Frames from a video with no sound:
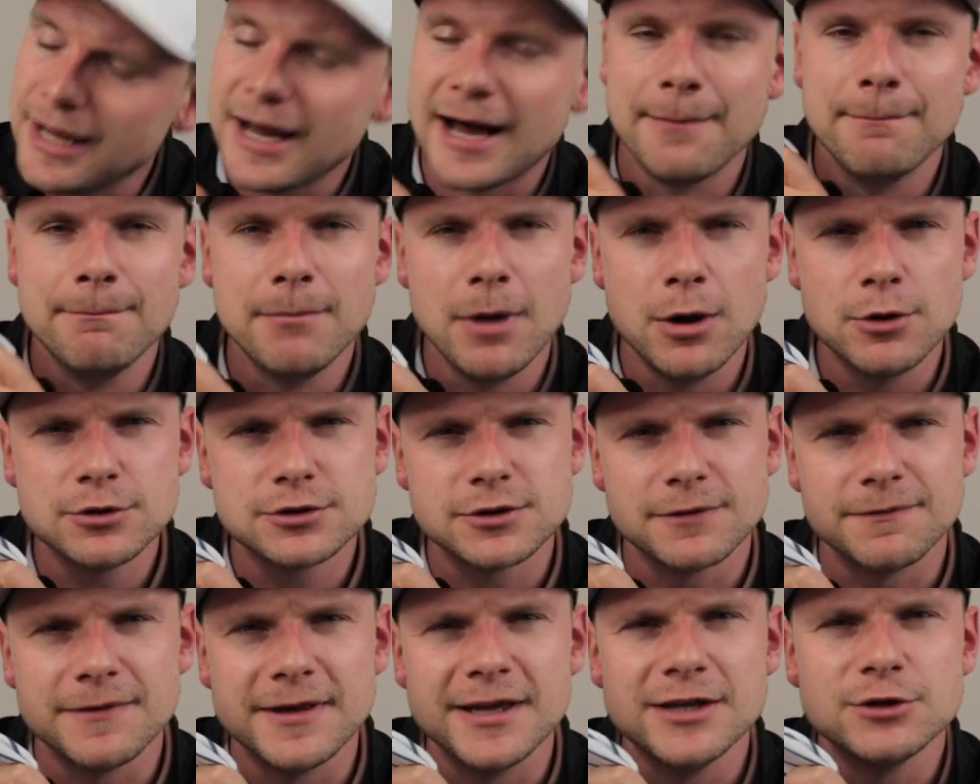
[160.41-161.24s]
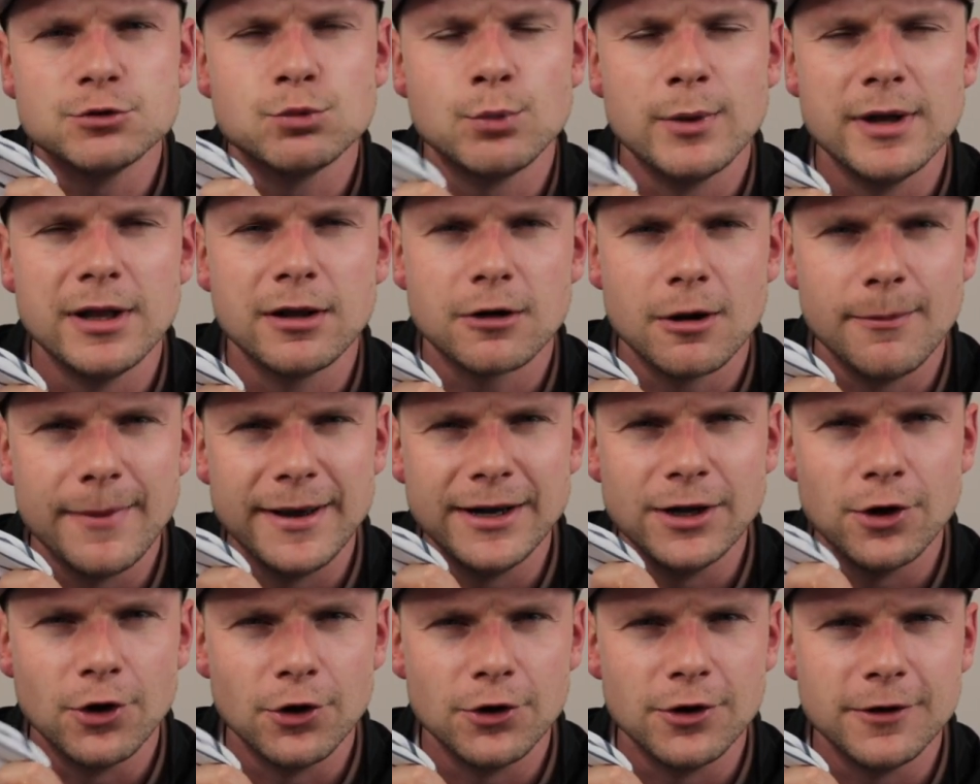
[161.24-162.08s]
And most of these will come
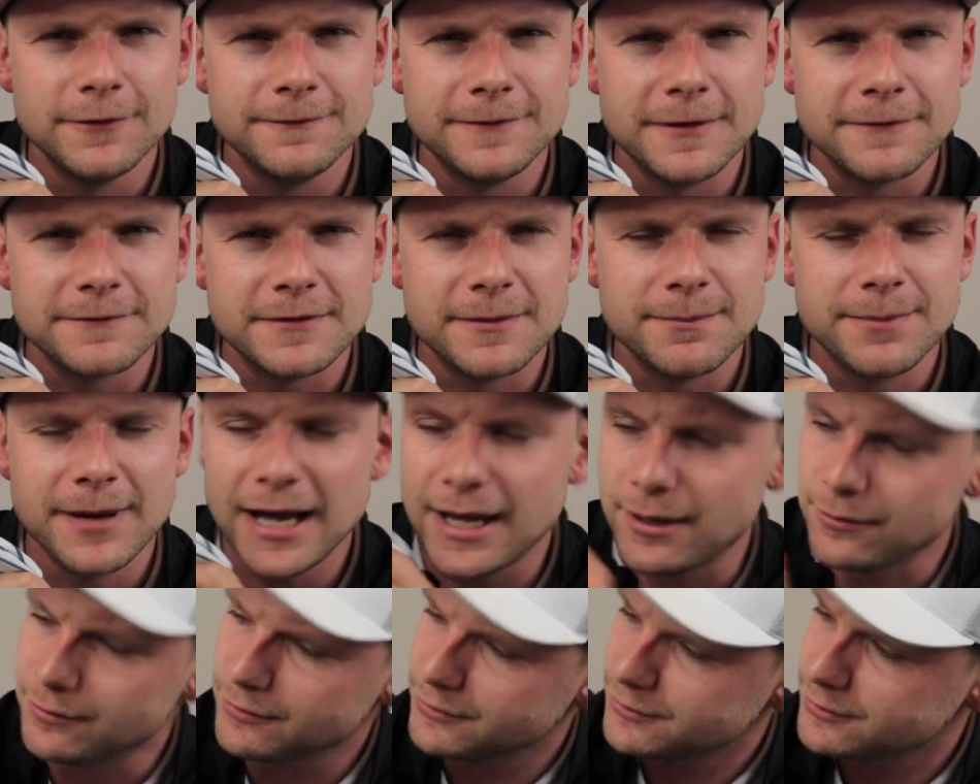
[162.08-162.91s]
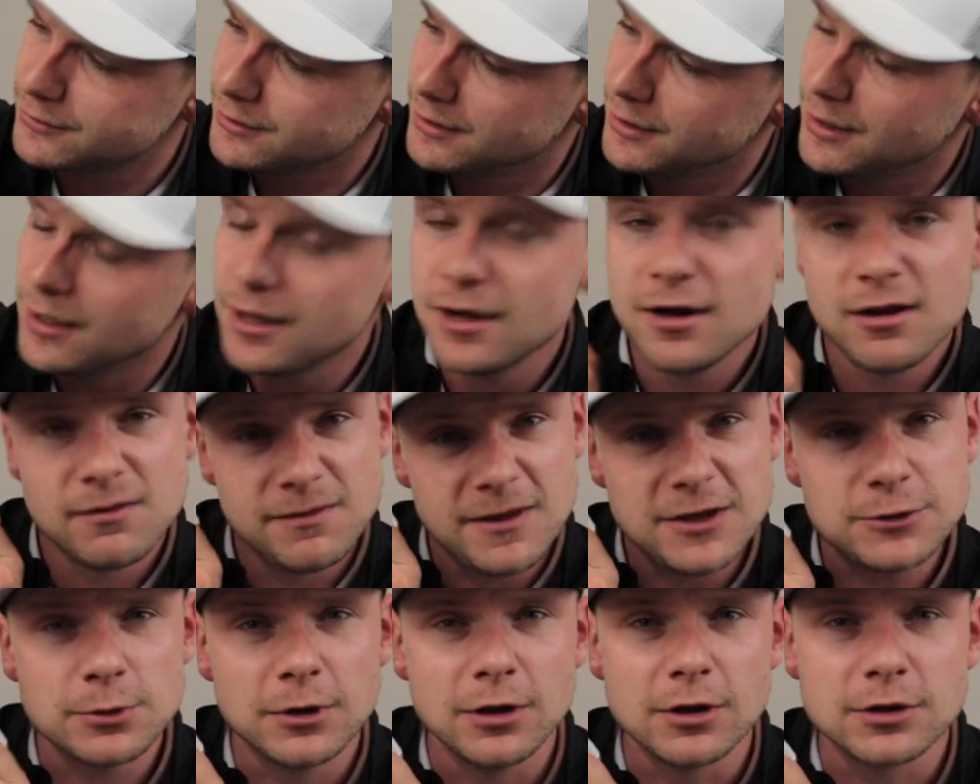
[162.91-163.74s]
in at under £50.
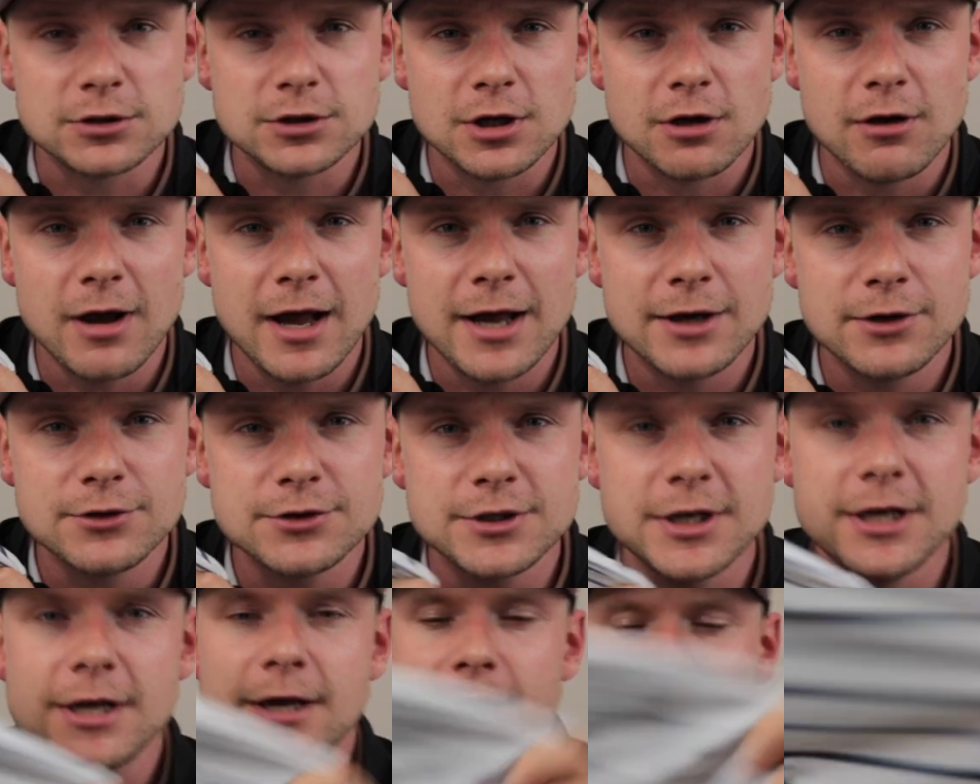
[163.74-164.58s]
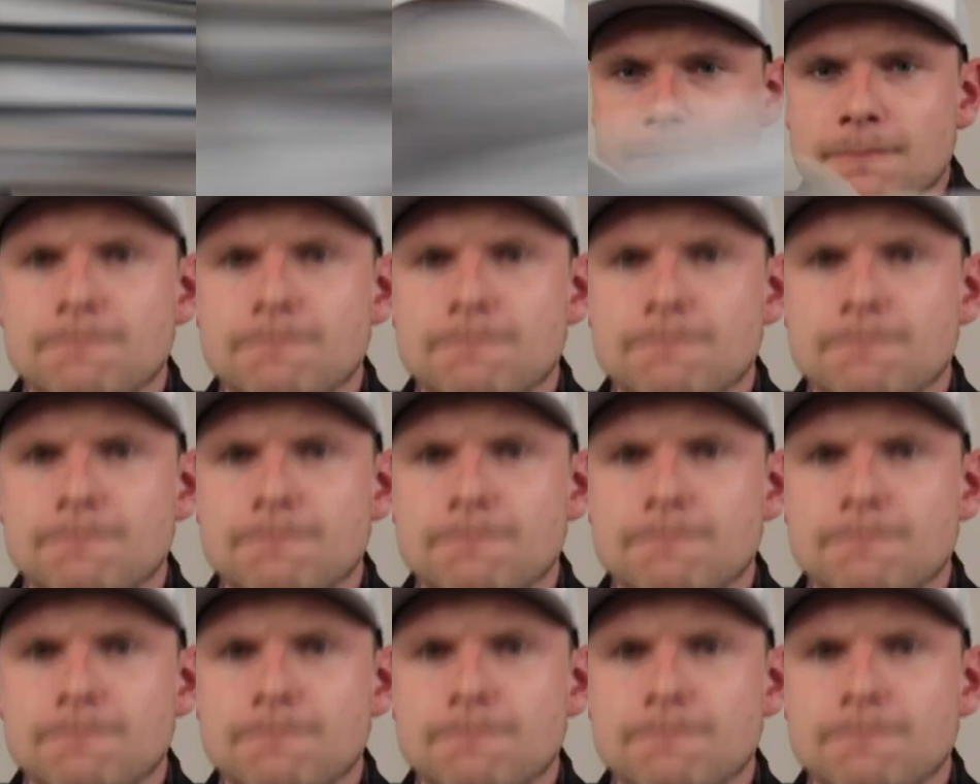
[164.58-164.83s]
This one looks alright, doesn't it?